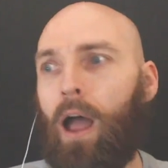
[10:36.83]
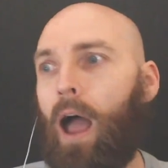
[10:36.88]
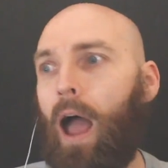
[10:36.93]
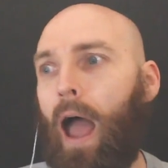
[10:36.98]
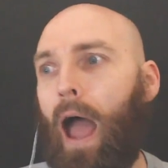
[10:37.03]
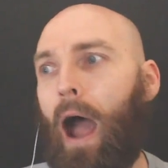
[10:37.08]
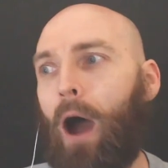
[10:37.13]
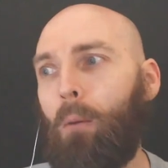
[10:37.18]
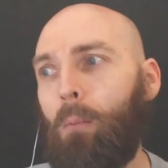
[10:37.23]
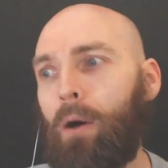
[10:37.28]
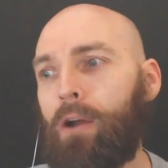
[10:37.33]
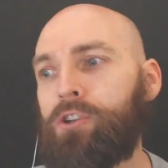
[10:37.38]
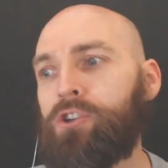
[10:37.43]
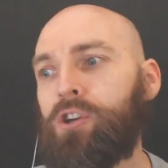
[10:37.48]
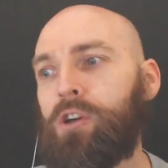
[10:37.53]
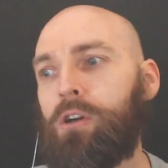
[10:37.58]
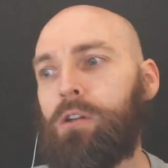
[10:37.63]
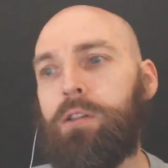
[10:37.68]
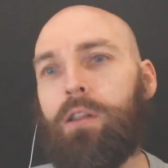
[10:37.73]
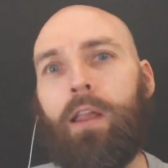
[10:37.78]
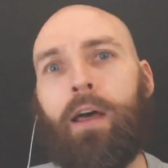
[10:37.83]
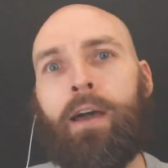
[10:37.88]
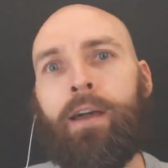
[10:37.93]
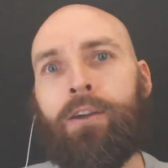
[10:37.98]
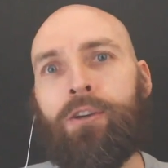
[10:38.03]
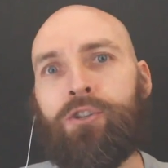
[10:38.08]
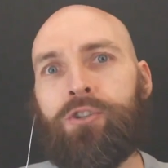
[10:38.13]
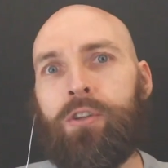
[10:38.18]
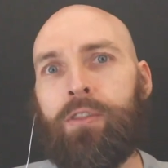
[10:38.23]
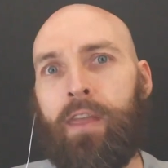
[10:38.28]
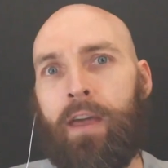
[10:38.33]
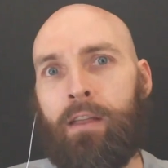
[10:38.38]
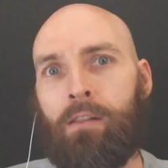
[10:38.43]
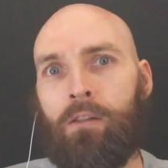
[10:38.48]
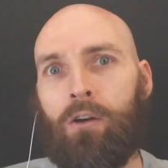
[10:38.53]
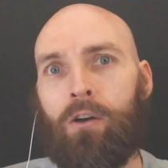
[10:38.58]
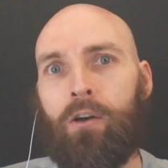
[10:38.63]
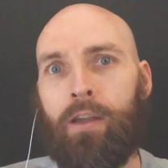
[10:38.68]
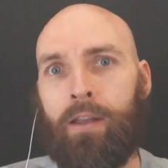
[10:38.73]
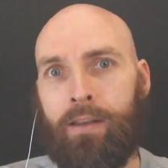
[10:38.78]
how much clay should they
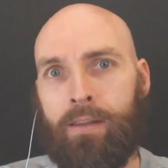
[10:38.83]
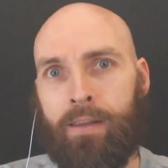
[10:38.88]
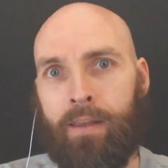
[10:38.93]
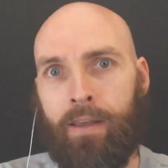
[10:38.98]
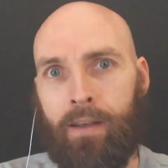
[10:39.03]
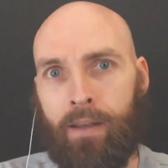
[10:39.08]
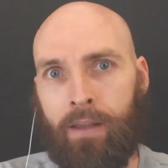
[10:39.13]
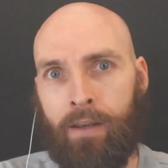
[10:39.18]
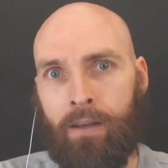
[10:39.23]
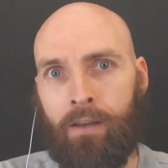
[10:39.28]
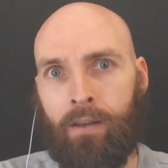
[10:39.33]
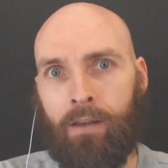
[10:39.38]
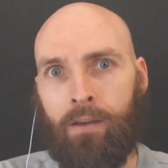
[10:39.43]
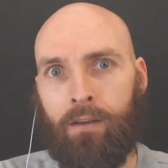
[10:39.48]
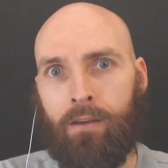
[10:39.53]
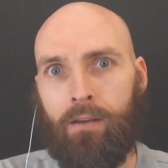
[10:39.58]
look at getting,